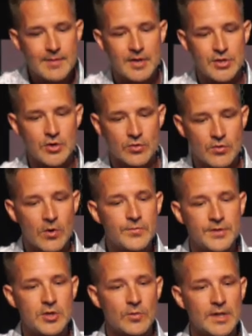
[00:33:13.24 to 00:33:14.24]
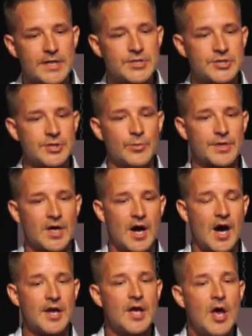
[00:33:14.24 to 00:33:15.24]
in your growth in your relationship with
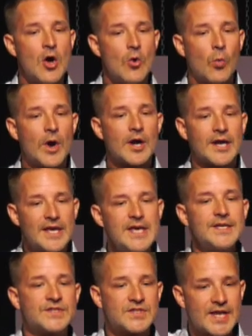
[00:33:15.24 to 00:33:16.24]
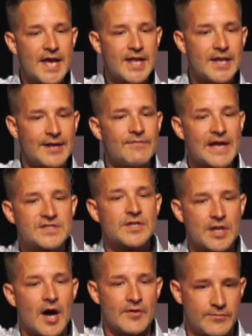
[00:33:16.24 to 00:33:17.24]
God where He said it and that's
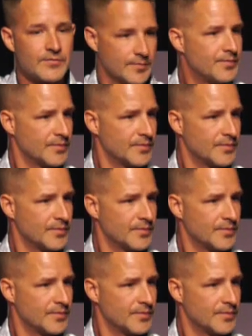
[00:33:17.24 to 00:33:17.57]
enough.